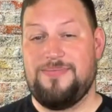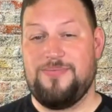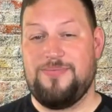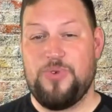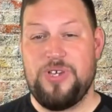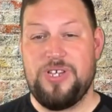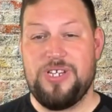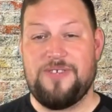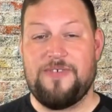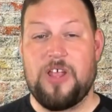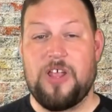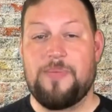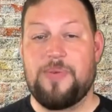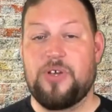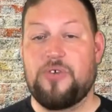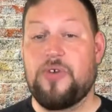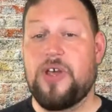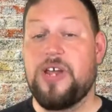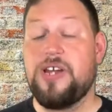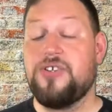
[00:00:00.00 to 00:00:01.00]
We develop a
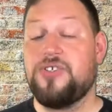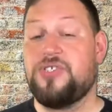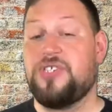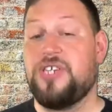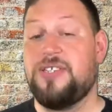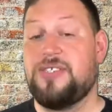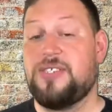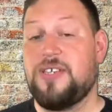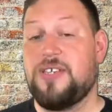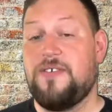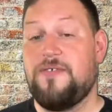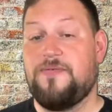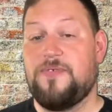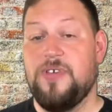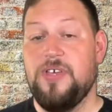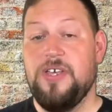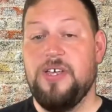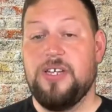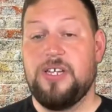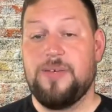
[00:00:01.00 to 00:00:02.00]
greater sense of
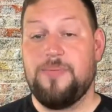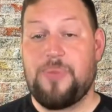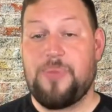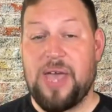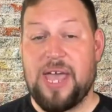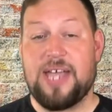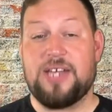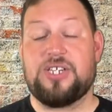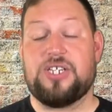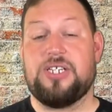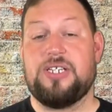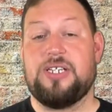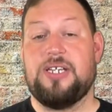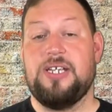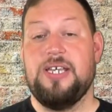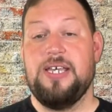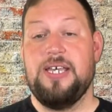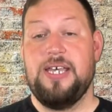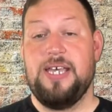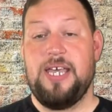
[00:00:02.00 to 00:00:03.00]
compassion